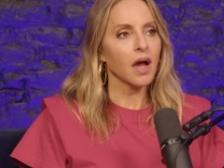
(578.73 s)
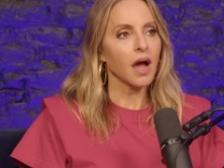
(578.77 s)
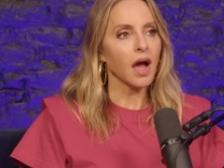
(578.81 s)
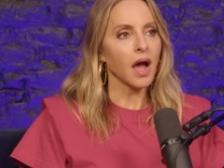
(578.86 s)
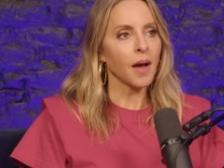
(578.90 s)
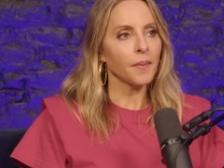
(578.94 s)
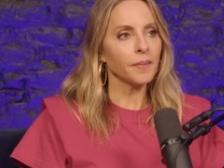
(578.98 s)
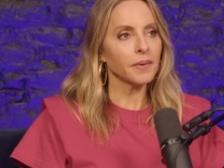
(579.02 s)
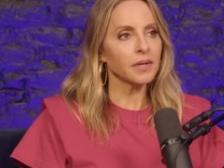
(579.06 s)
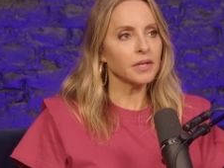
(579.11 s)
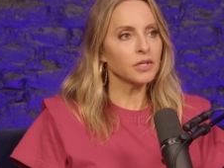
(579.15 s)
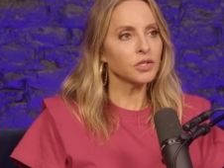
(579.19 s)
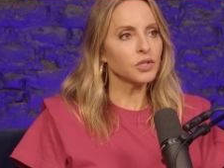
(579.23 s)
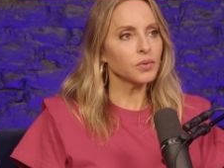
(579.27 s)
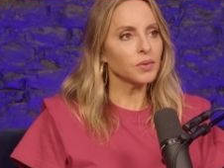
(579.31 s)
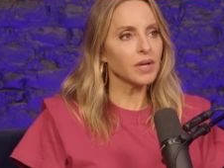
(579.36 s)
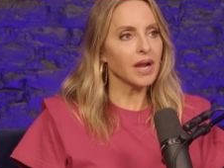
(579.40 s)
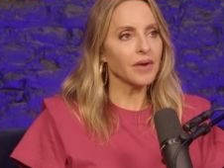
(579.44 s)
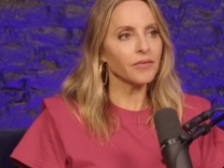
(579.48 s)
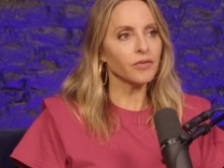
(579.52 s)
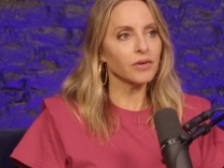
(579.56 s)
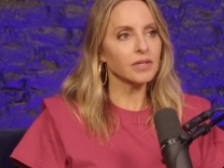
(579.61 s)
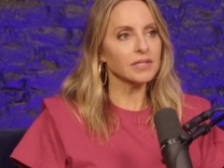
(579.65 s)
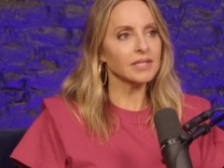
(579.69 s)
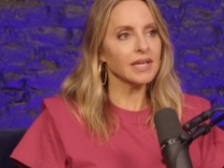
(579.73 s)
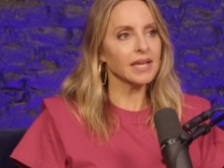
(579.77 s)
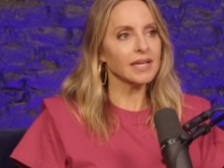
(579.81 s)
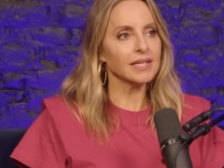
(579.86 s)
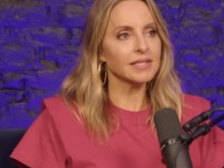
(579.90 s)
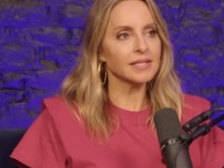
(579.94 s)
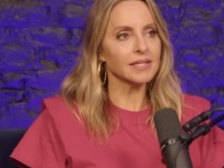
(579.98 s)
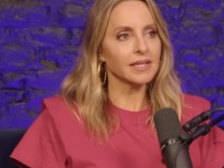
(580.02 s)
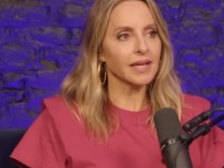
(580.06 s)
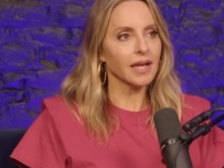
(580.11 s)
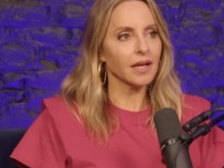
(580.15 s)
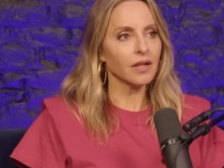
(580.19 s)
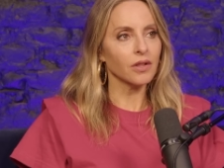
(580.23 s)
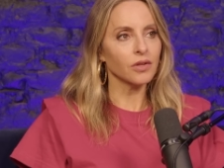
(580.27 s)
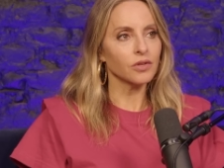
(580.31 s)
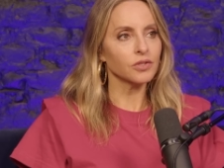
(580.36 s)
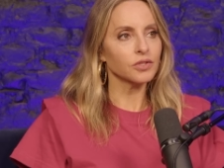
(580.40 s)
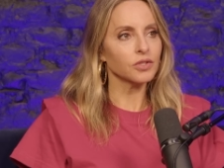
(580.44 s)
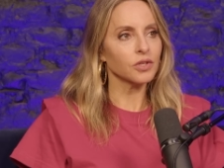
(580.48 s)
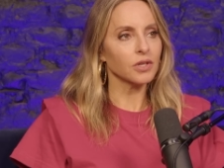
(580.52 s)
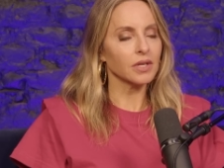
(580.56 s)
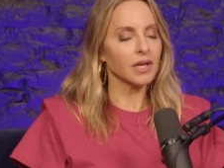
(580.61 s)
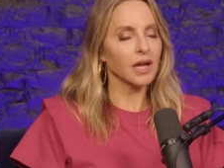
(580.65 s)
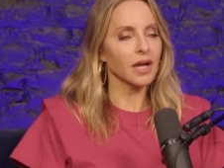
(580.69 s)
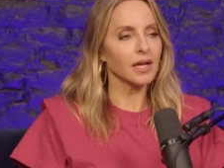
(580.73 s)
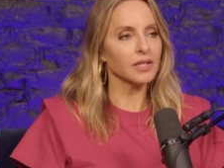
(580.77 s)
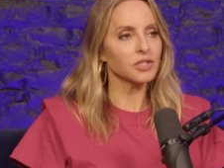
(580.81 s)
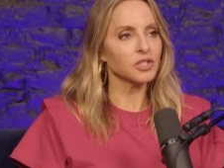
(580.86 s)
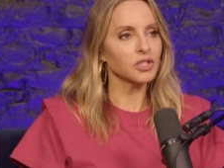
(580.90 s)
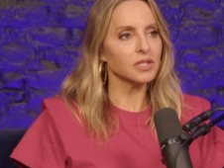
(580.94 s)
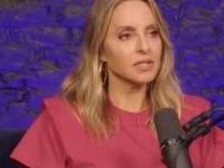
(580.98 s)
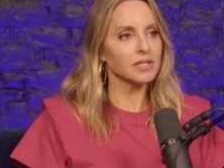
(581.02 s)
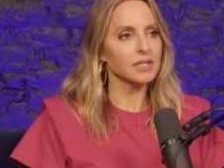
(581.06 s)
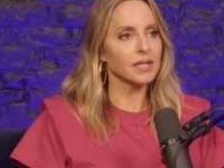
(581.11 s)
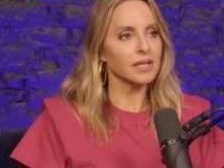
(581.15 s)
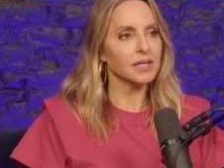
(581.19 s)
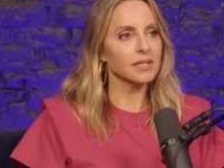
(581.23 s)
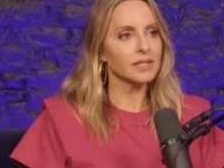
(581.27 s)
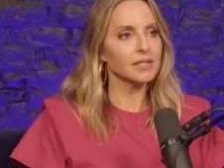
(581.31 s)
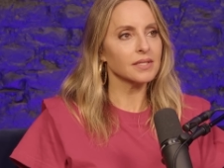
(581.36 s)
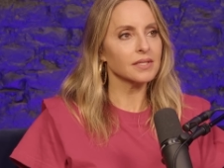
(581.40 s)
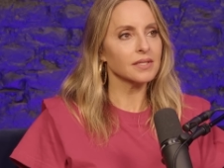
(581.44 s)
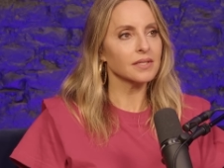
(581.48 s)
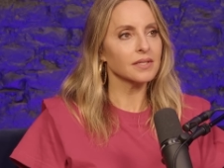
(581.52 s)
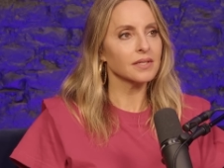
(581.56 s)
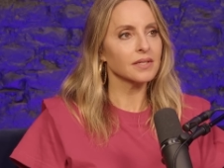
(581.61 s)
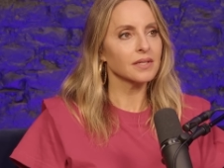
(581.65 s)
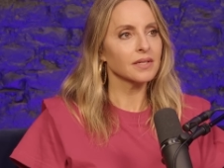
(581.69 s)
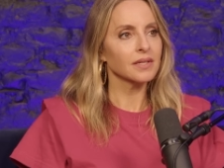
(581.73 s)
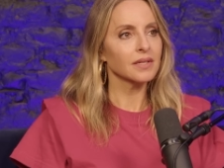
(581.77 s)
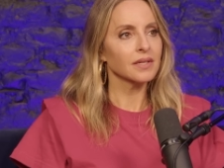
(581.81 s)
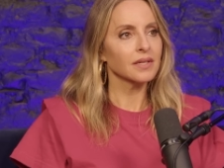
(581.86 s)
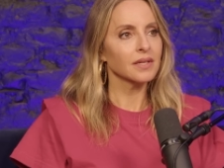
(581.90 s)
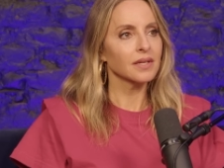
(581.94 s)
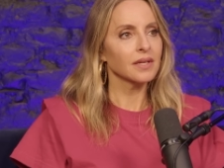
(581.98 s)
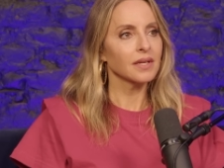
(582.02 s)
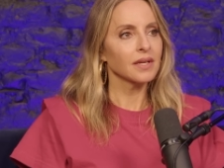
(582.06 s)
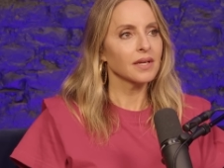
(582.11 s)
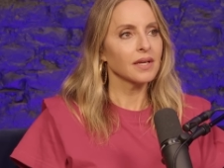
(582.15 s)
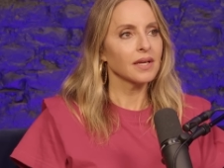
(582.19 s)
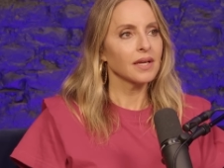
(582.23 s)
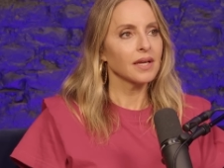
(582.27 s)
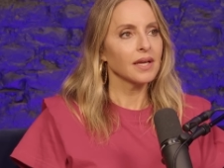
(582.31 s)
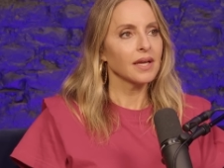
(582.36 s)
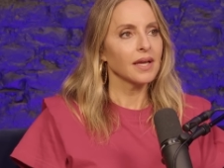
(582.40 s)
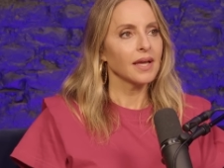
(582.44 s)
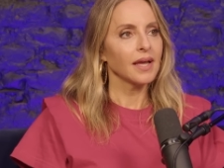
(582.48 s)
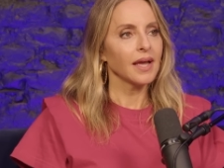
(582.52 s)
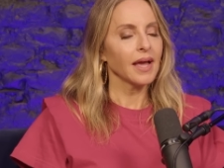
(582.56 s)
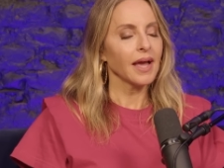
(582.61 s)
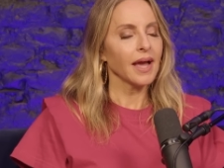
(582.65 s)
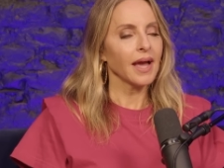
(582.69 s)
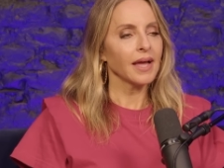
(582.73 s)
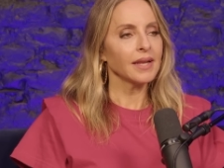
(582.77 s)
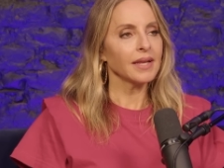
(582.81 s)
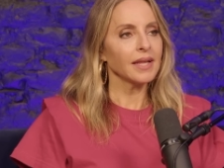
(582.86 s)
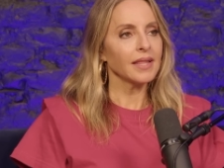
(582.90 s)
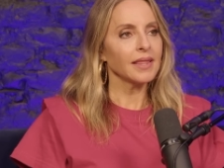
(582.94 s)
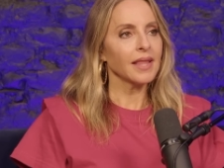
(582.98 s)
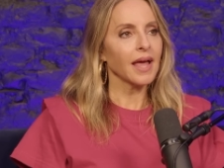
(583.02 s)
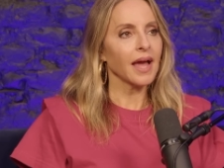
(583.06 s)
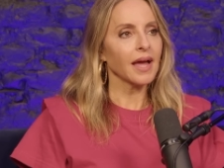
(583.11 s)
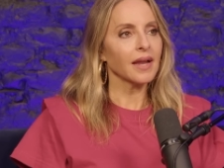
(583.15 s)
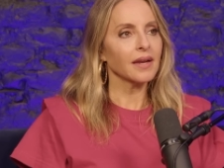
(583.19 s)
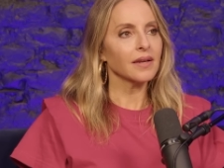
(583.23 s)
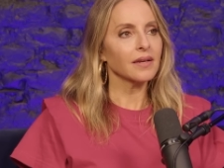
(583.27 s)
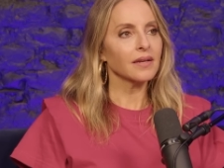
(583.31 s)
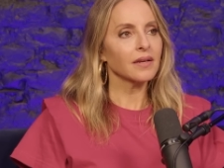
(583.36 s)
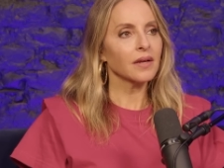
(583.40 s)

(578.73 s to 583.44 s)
I'm going to do whatever it takes to get closer to consciousness. And in that